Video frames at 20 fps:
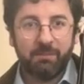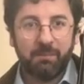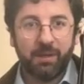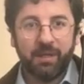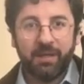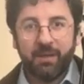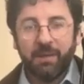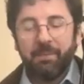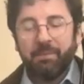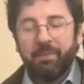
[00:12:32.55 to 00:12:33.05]

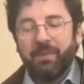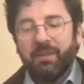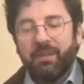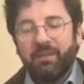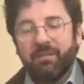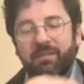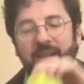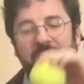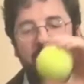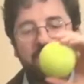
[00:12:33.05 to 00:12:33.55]
But
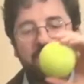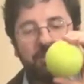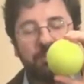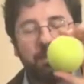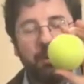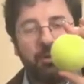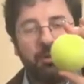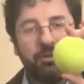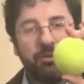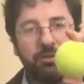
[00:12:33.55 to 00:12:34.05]
this tennis
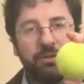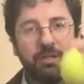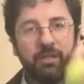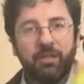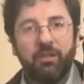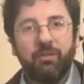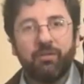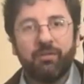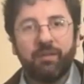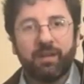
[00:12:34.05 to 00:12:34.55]
ball you can
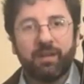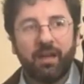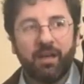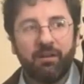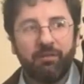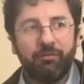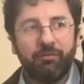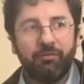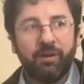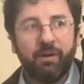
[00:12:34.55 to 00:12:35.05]
use to kind
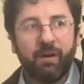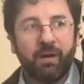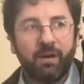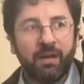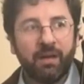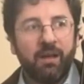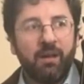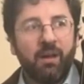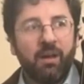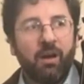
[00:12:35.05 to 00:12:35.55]
of figure out,
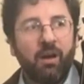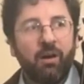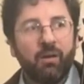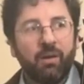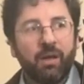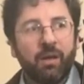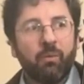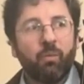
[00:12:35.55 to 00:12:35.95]
okay,